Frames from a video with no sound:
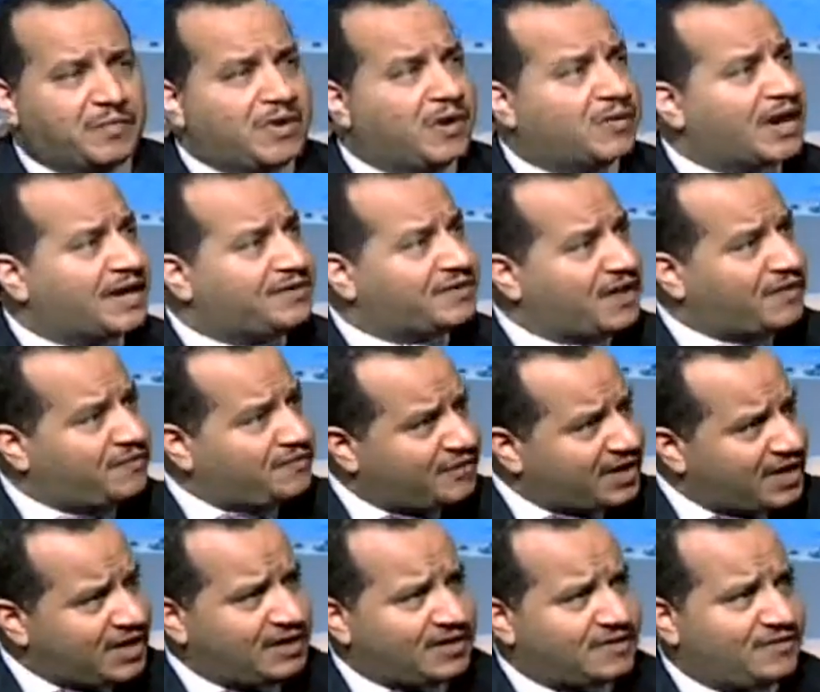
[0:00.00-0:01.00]
Manpower, and
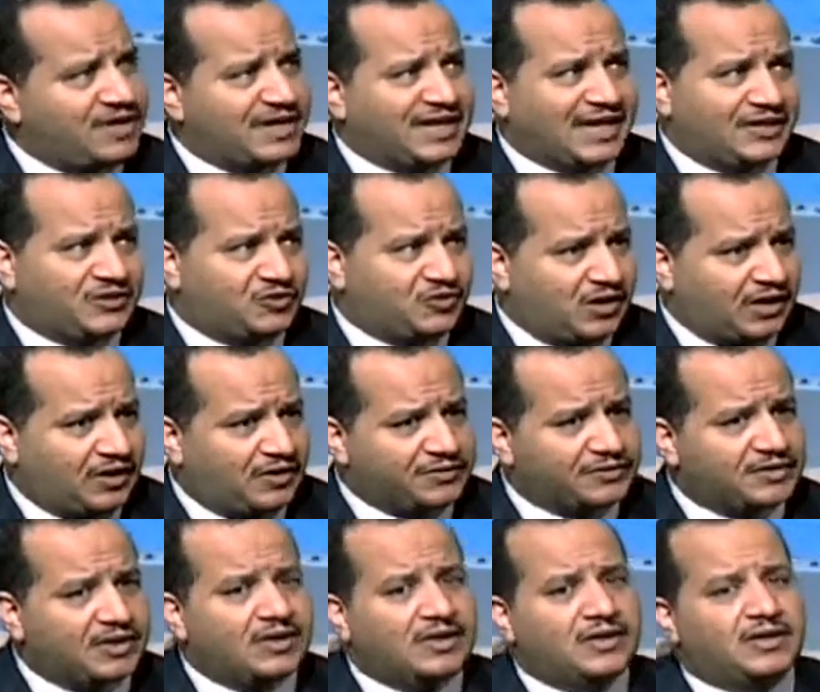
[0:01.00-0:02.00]
I think they can do a
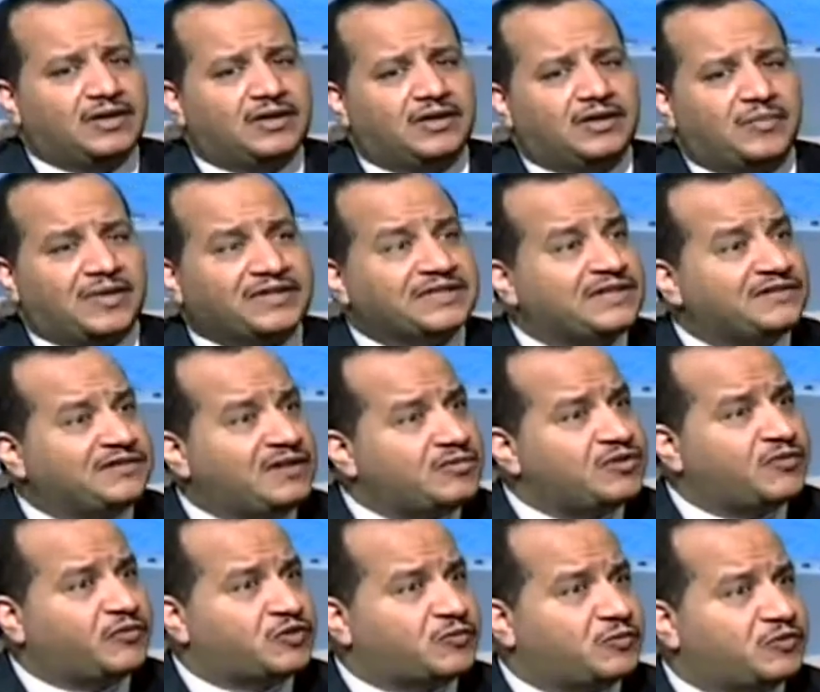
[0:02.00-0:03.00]
lot. But
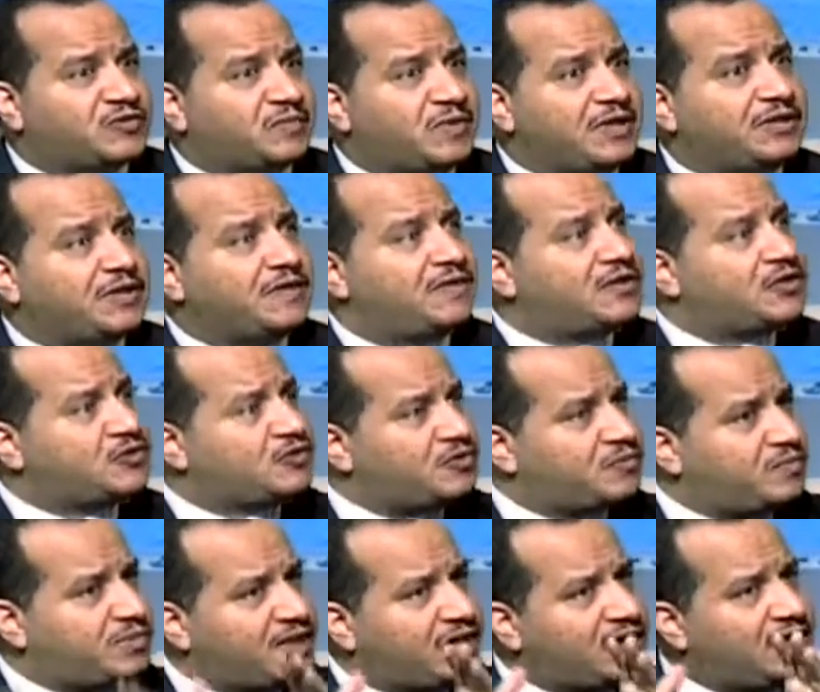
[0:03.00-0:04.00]
in terms of responsibility, there
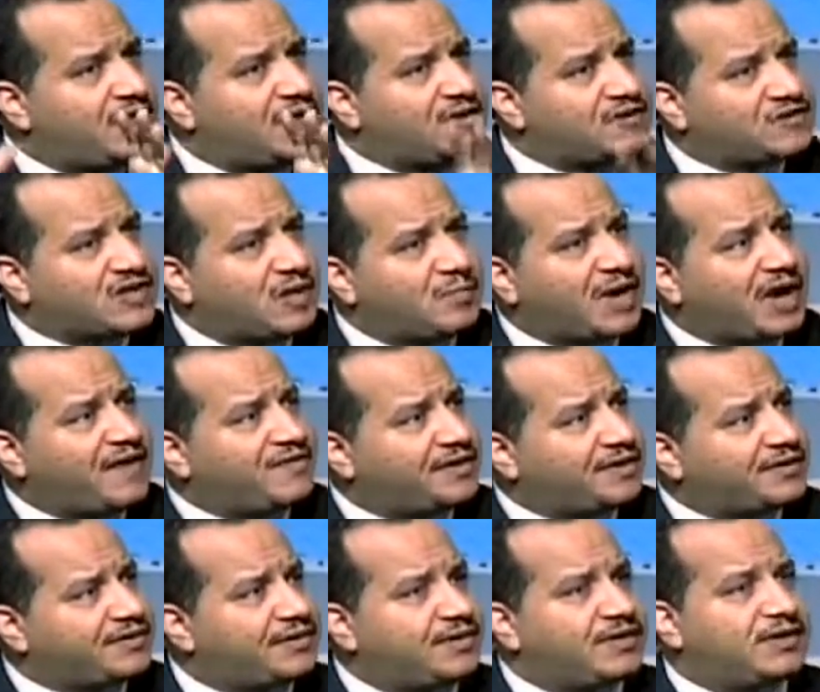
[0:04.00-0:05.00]
should be some
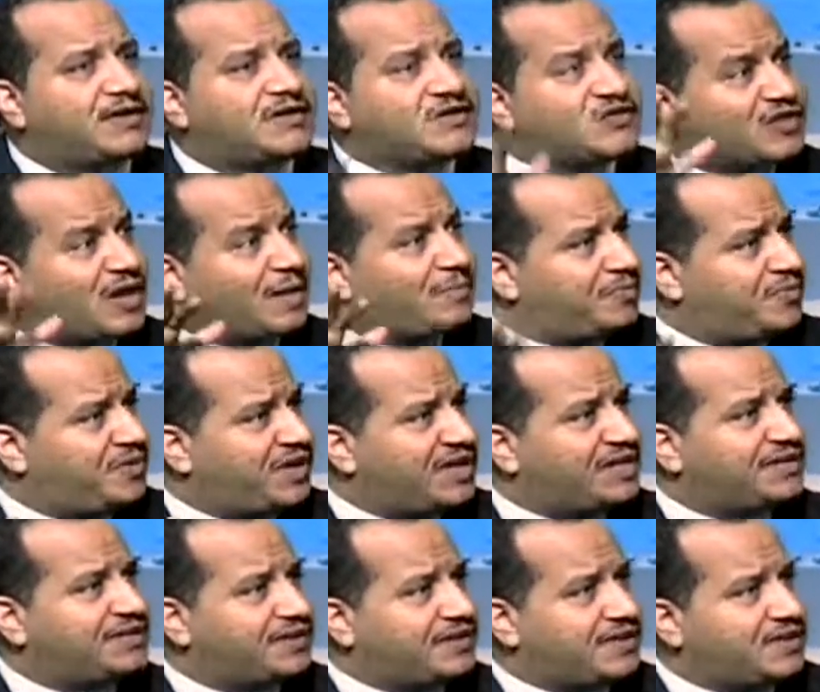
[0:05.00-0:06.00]
other
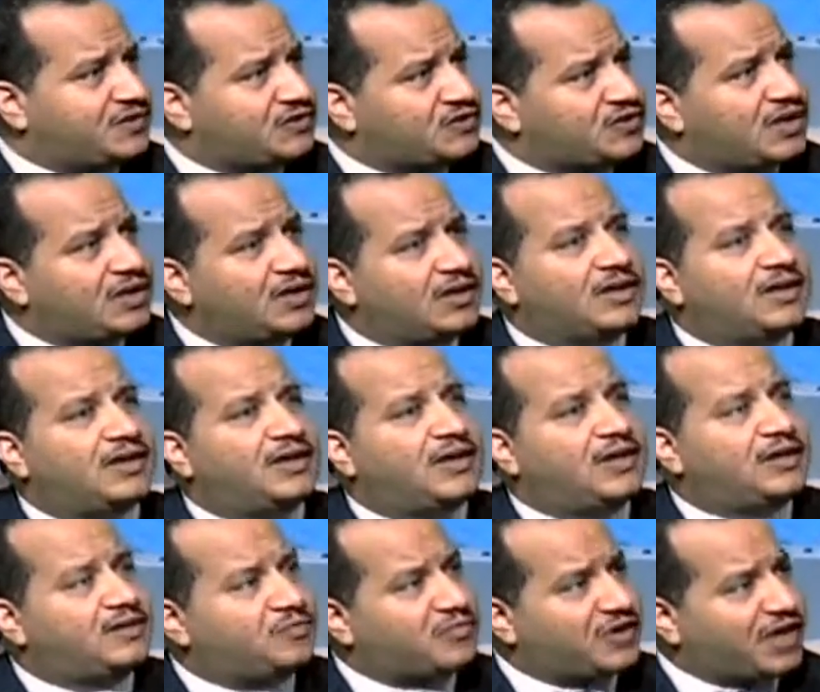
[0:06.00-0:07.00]
sub-entities
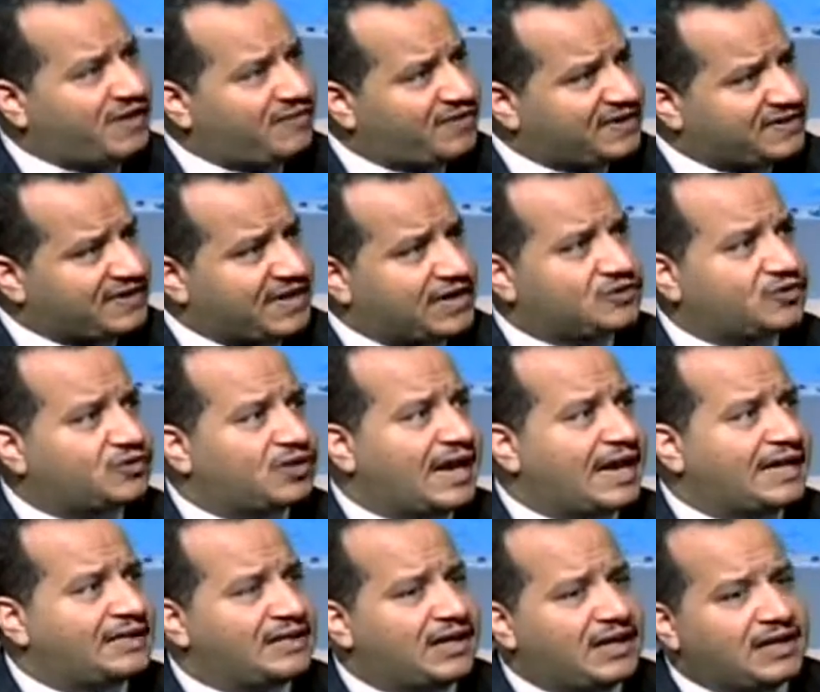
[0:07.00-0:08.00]
in private
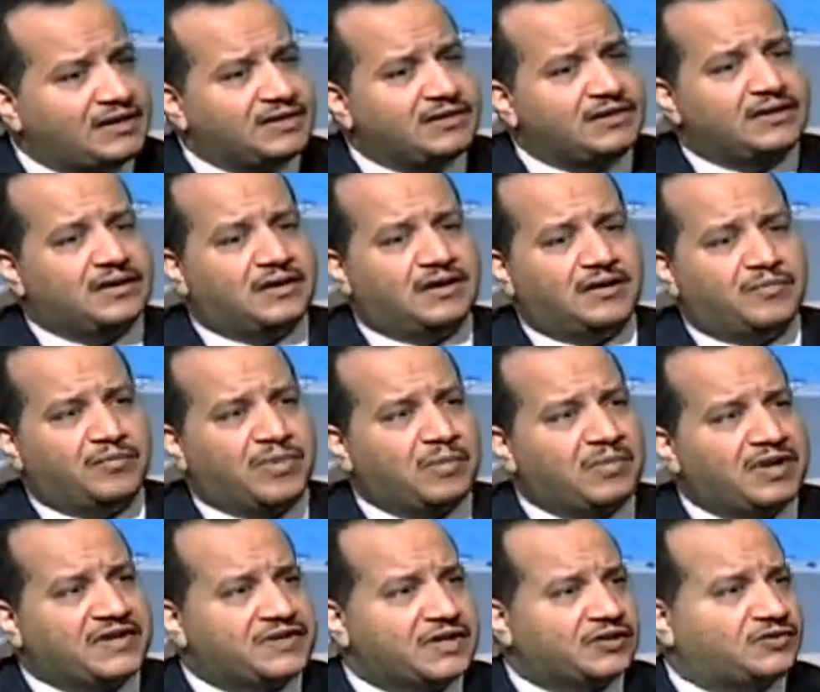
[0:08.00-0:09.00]
sector and in
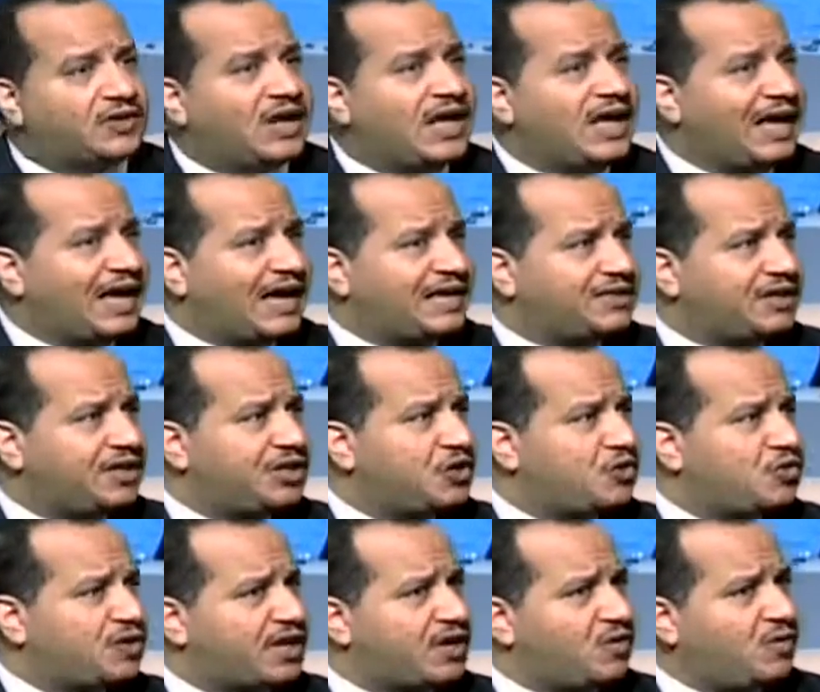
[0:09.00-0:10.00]
public sector. And
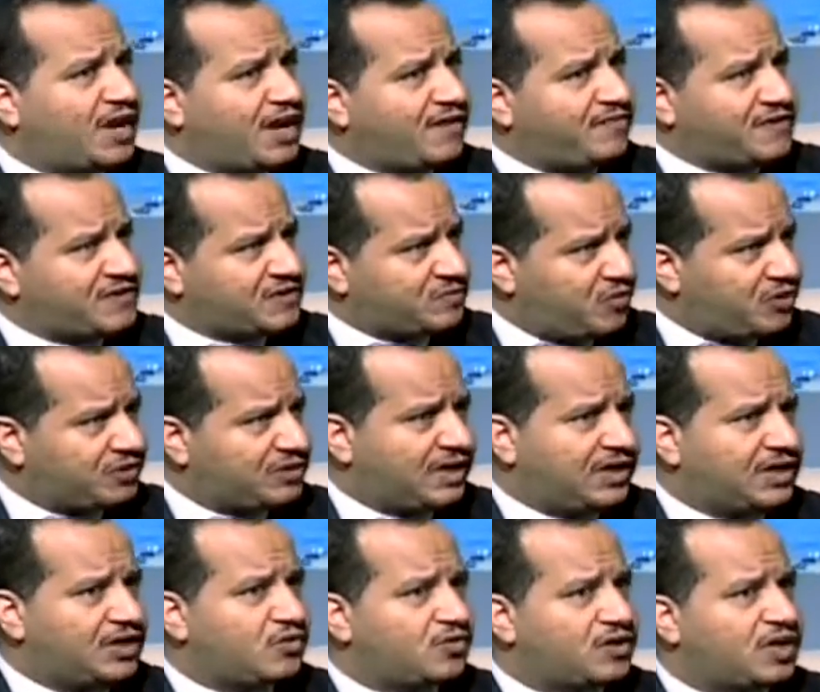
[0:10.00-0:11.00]
in UK we have this
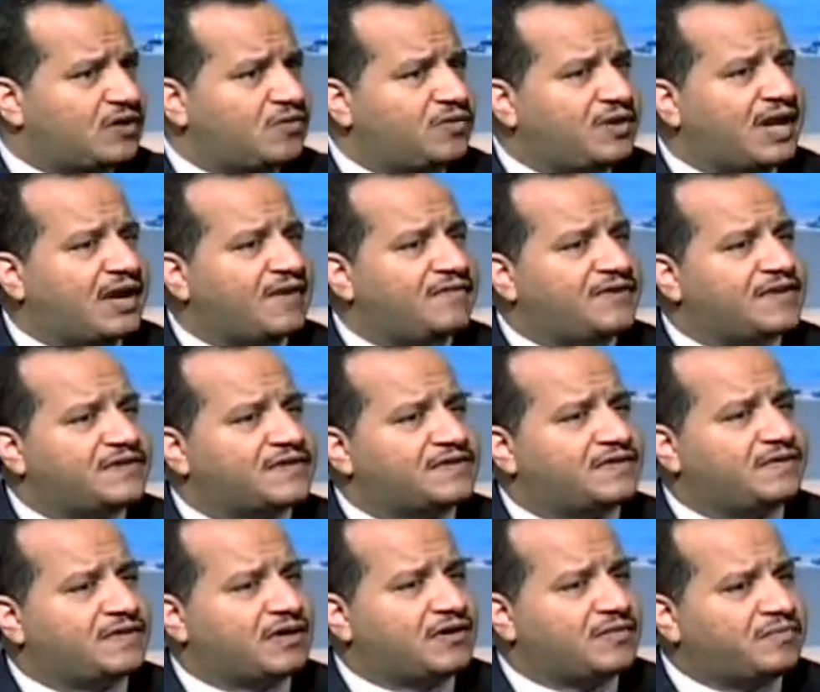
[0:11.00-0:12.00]
model. In UK we have
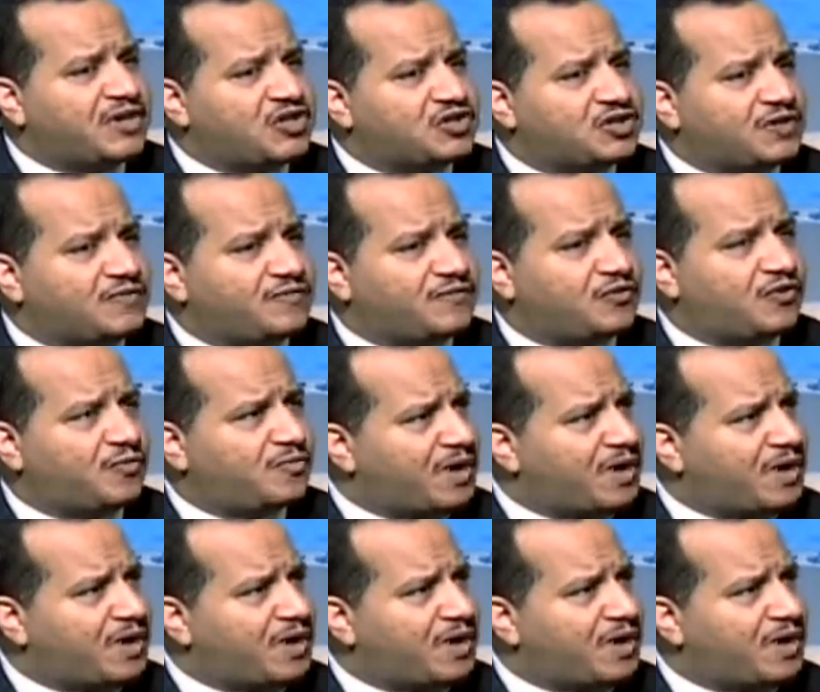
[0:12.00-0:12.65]
the Commission